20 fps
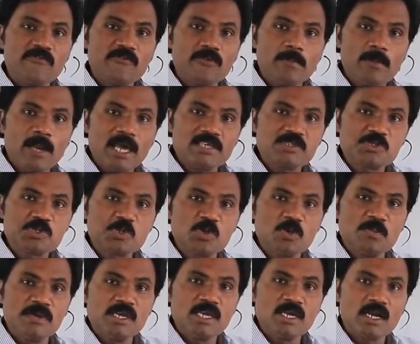
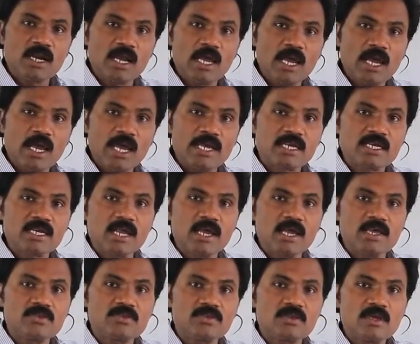blastomere act
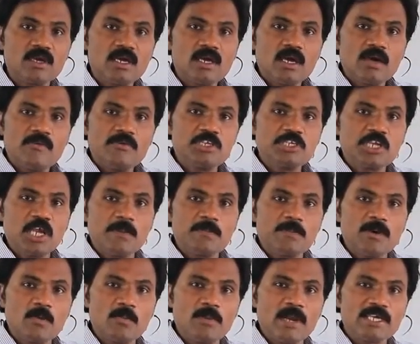as, which
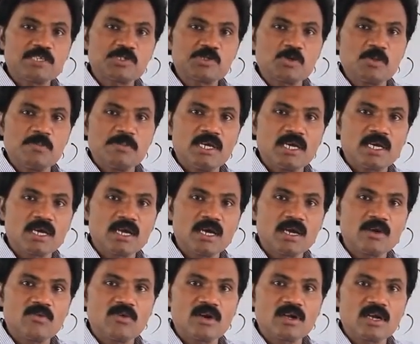type of blastomere
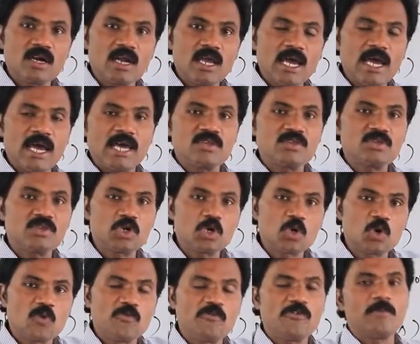converted as
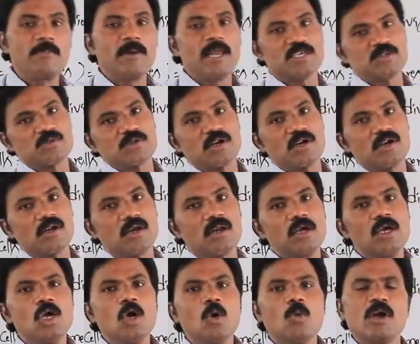trophoblast.
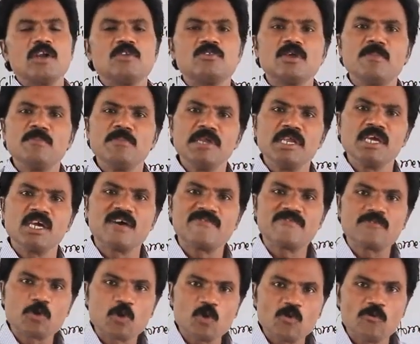What is the meaning of
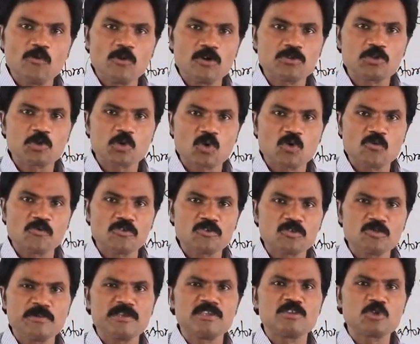trophos?
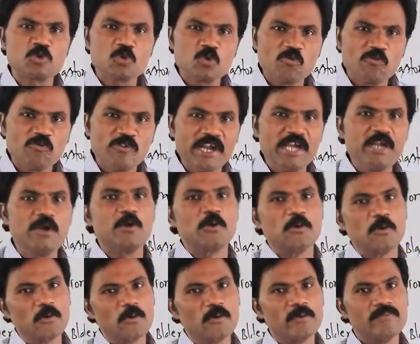Trophos means to feed
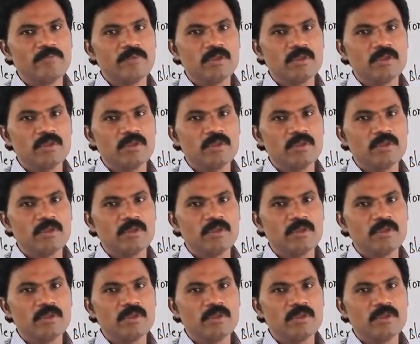to.